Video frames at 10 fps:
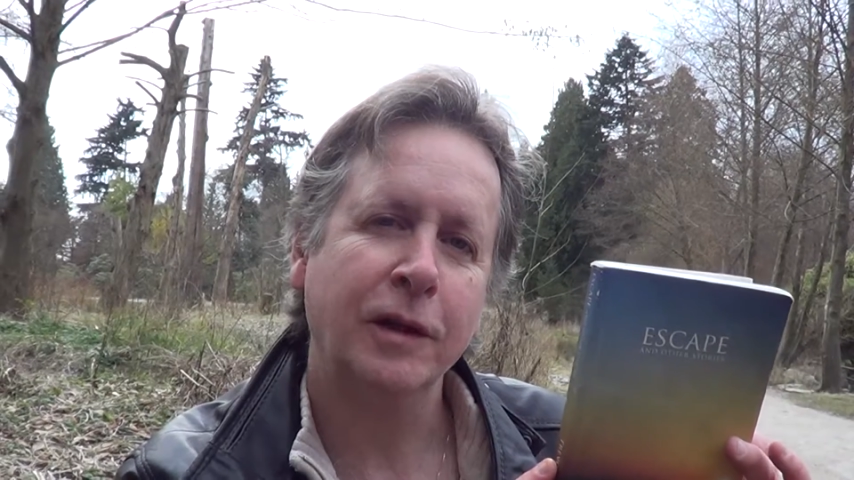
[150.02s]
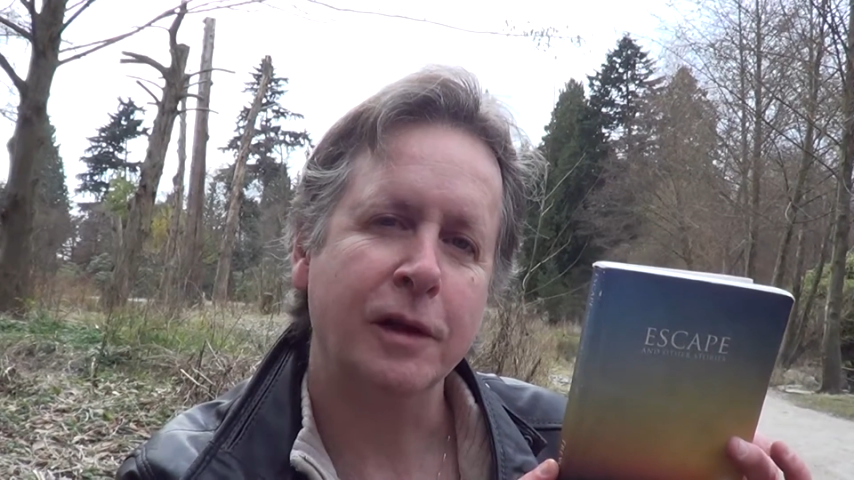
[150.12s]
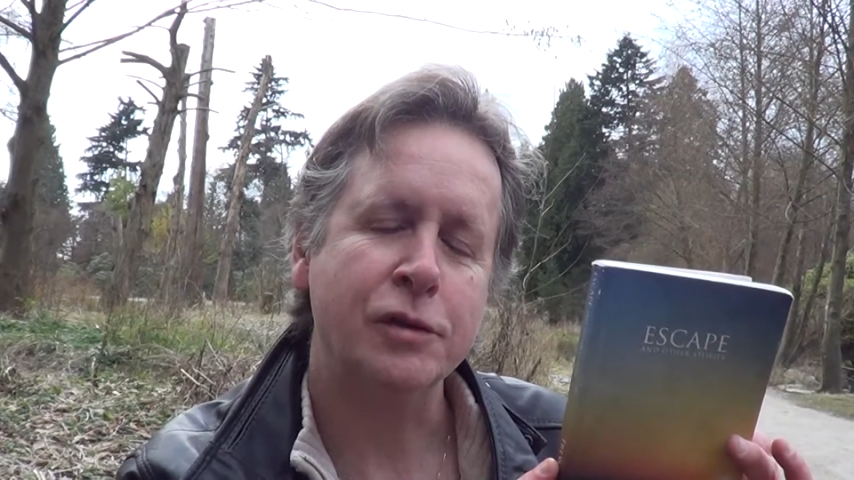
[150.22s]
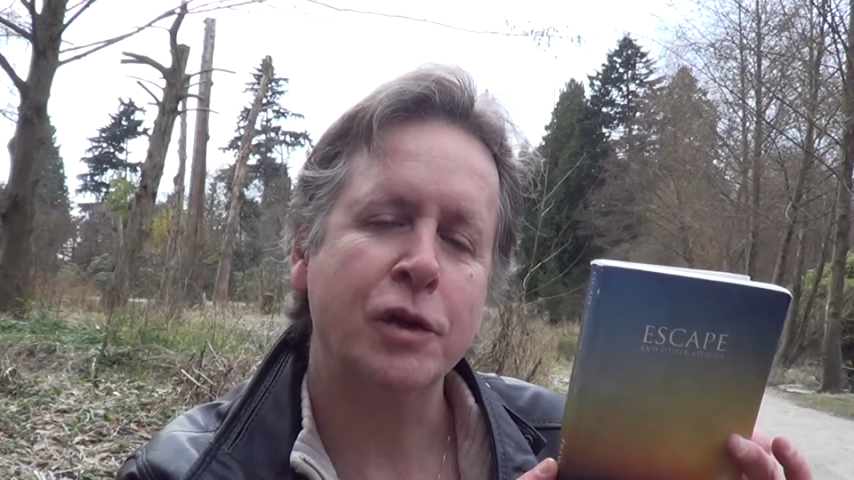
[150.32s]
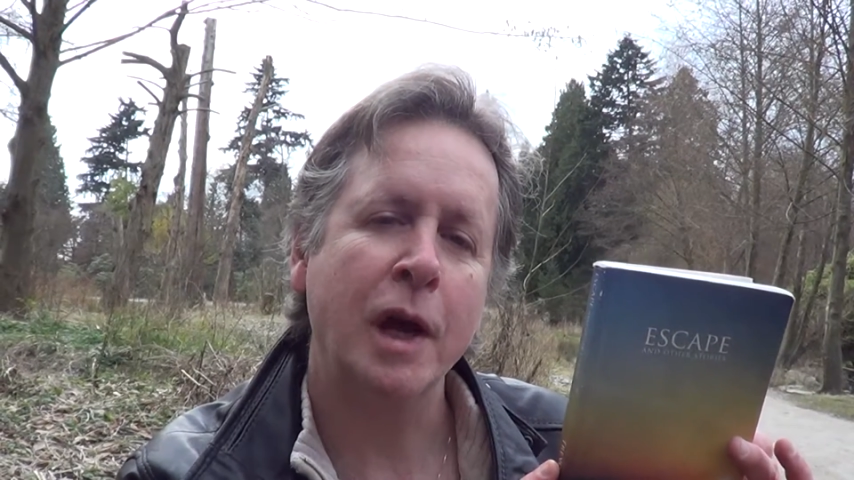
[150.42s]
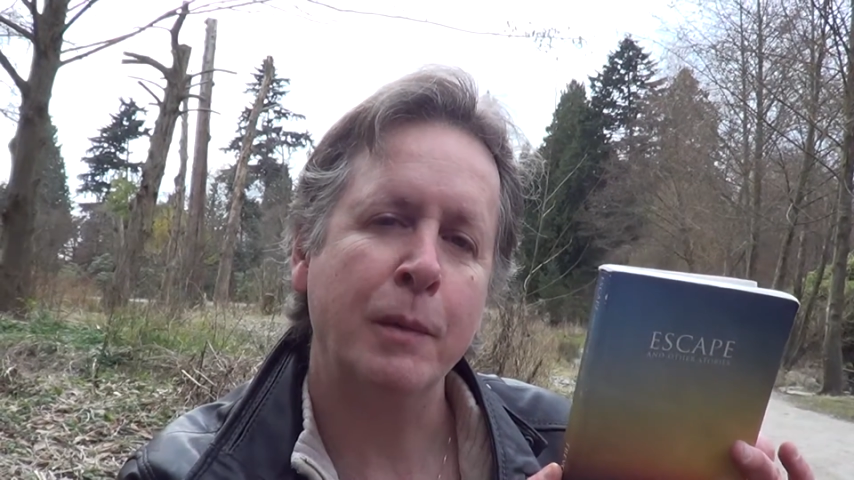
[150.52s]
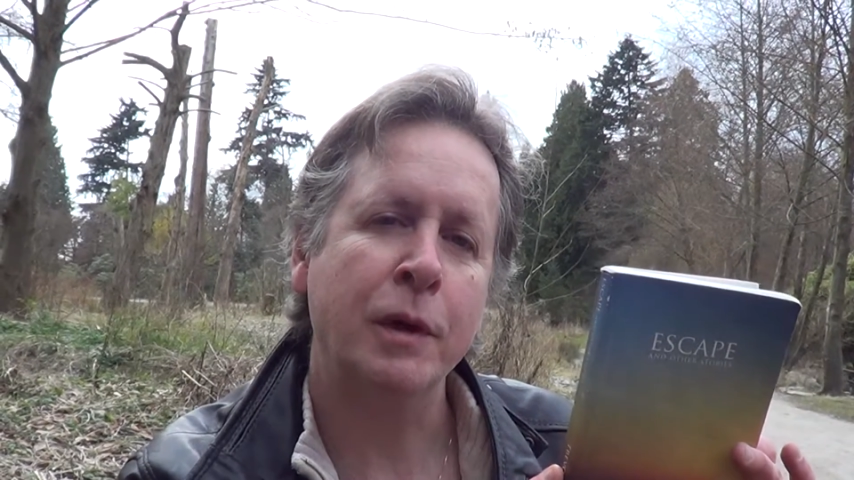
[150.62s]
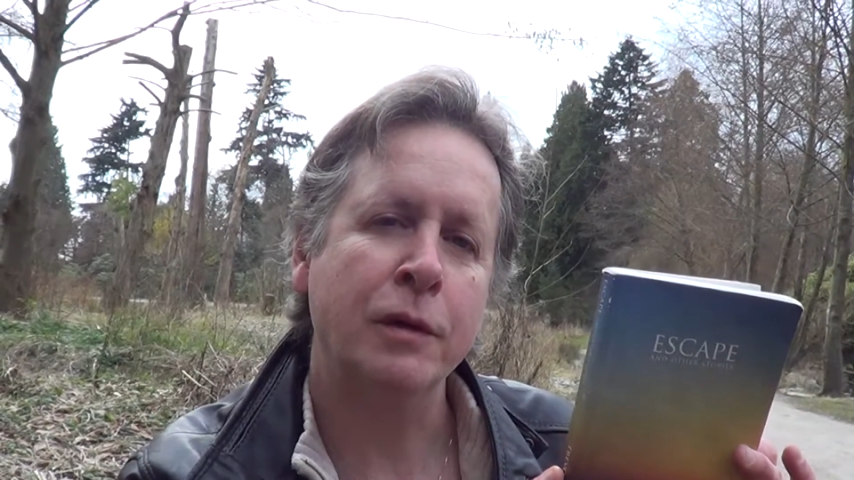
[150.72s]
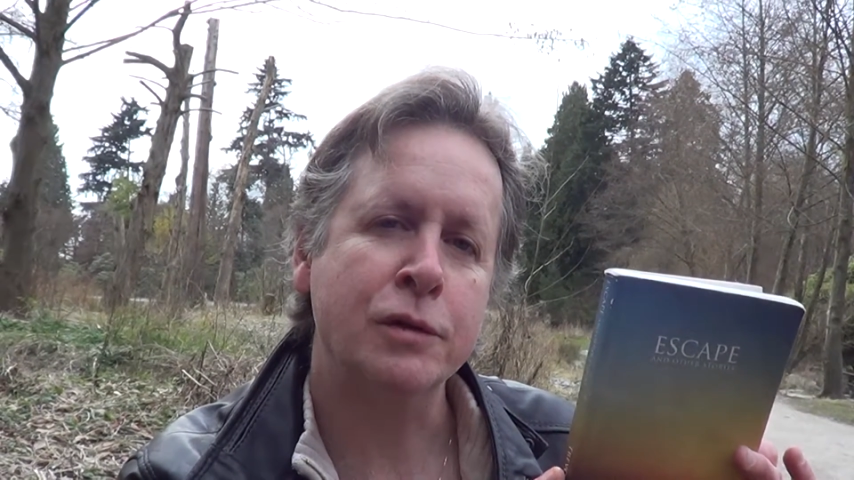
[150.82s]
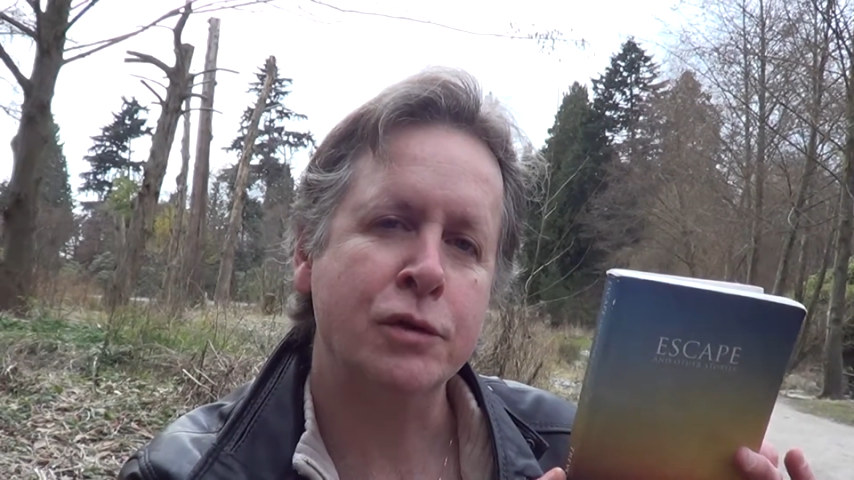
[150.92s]
Escape and
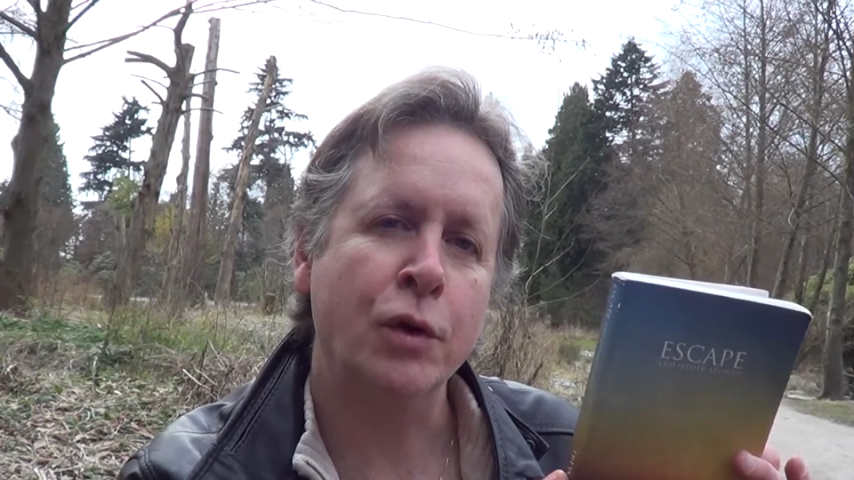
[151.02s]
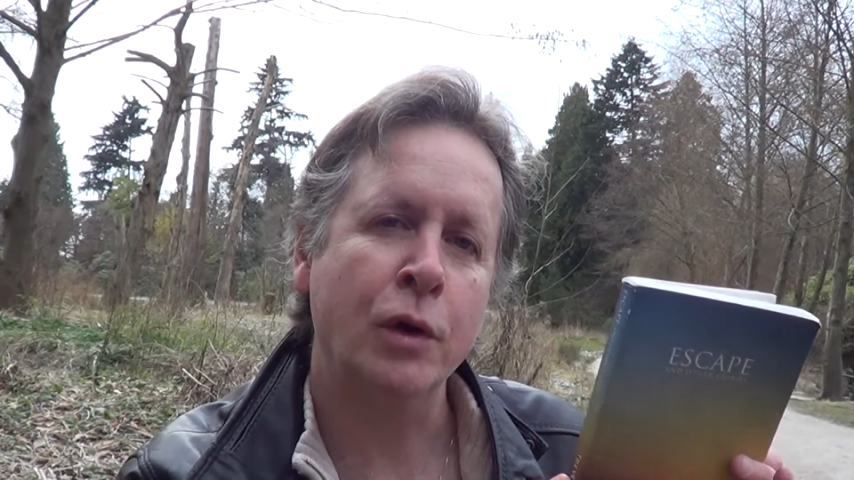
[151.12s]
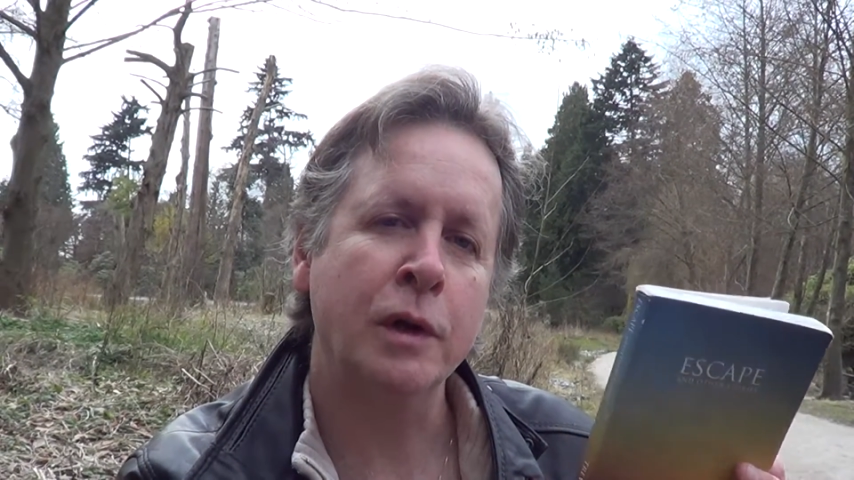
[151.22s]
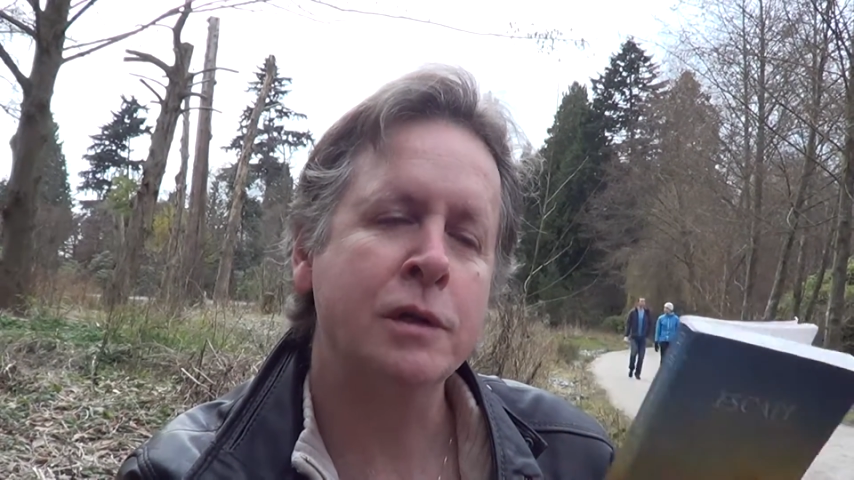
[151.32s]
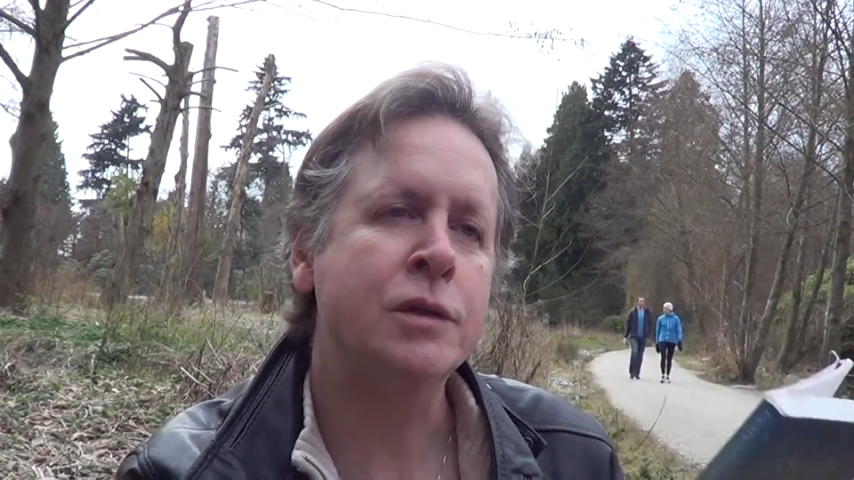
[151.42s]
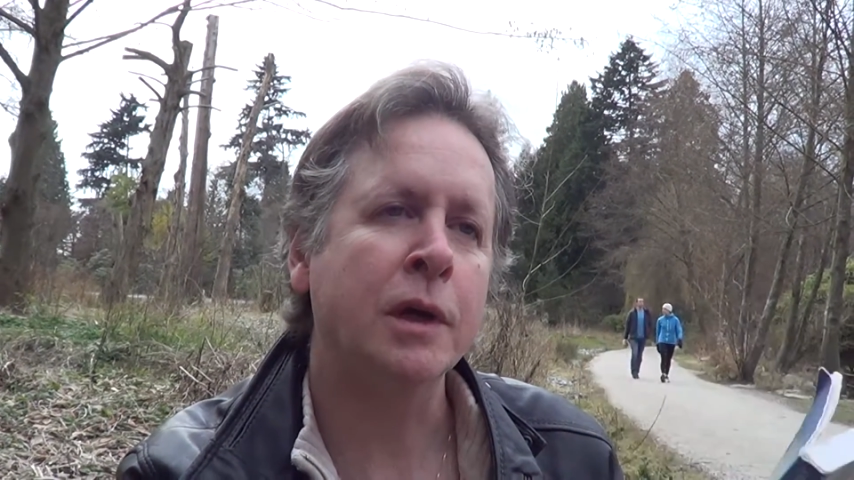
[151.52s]
Other Stories,